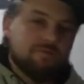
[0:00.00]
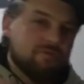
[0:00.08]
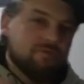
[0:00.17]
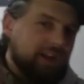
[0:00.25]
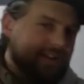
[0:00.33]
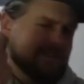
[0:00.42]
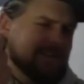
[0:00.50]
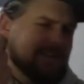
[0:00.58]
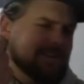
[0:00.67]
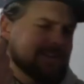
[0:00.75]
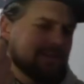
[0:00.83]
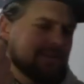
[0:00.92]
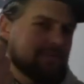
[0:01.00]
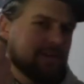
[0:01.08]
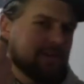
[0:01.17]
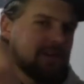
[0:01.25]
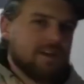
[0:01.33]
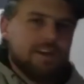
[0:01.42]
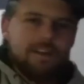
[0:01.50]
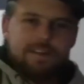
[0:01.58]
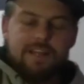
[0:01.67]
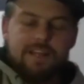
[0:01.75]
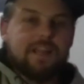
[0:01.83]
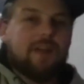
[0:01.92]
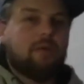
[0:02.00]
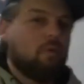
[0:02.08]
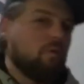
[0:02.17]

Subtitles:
Try and sing something that's like,